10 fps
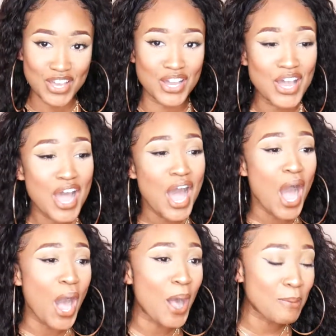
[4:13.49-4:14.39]

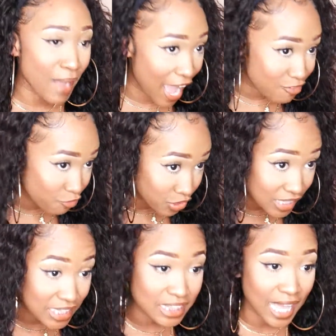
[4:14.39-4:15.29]
um, I
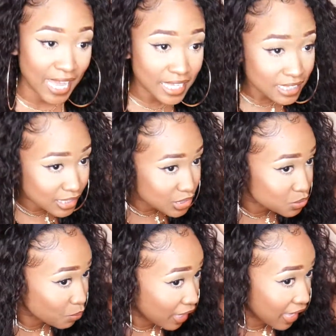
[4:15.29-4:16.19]
really like it this
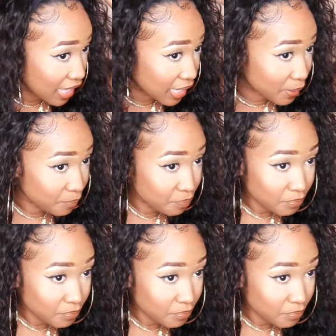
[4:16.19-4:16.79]
way.